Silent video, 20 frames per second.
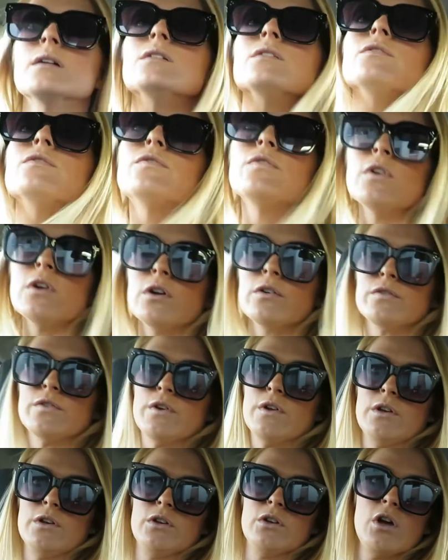full of
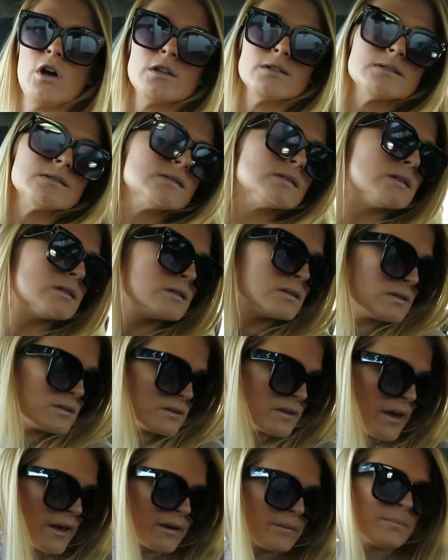nonsense
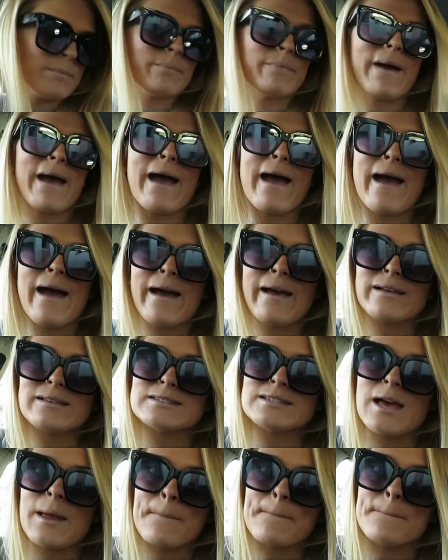and bags
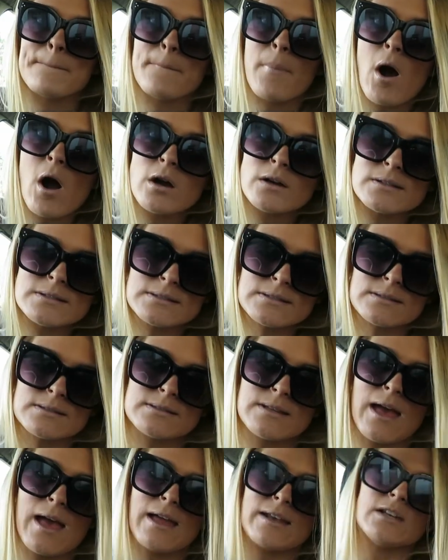and boxes
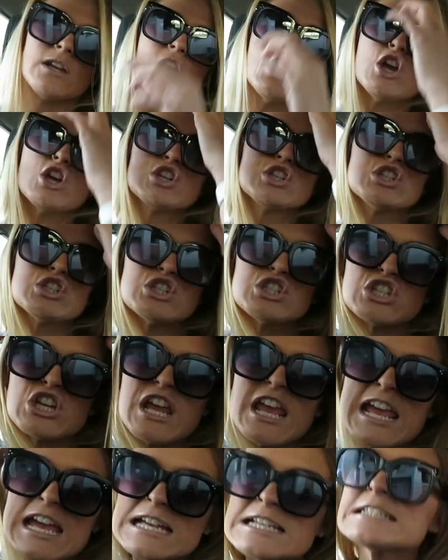and
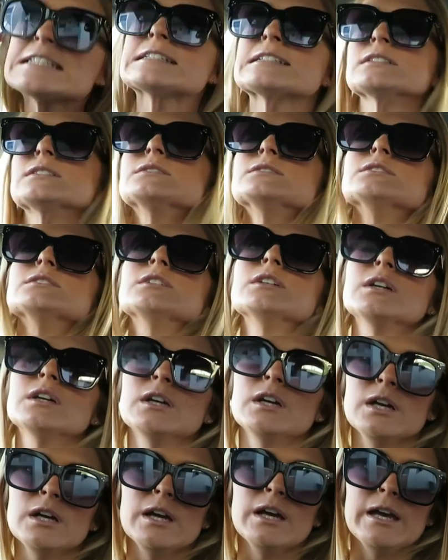shit.
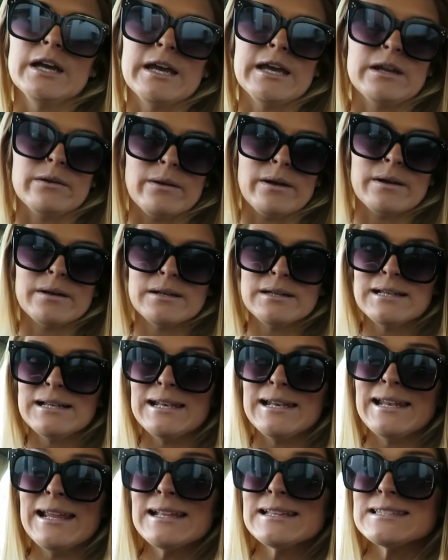Anyway,
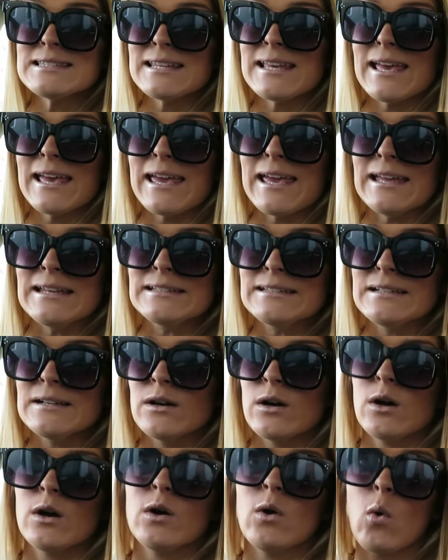let's head
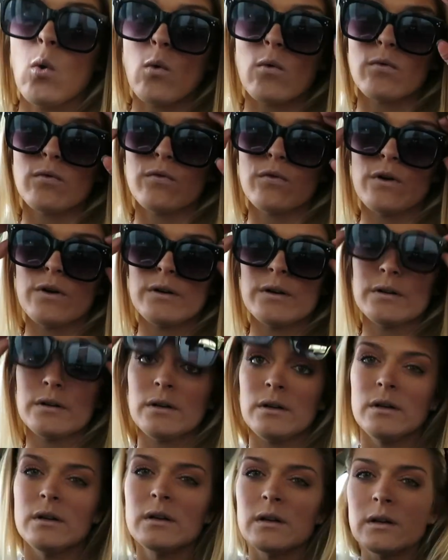off.
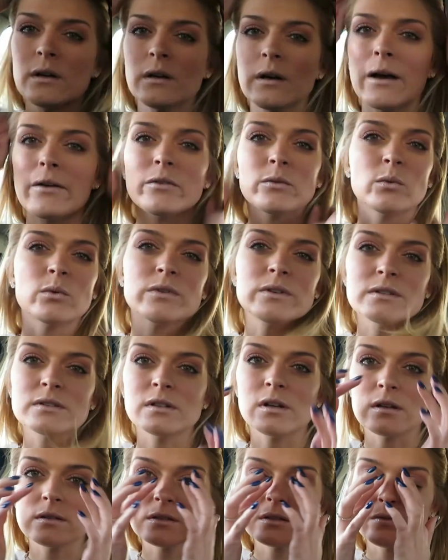I haven't worn these
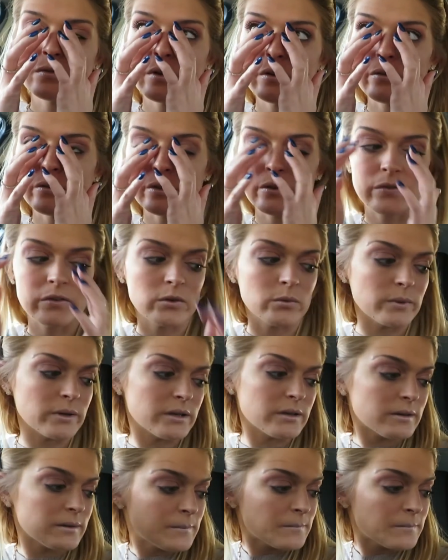glasses forever, they feel weird.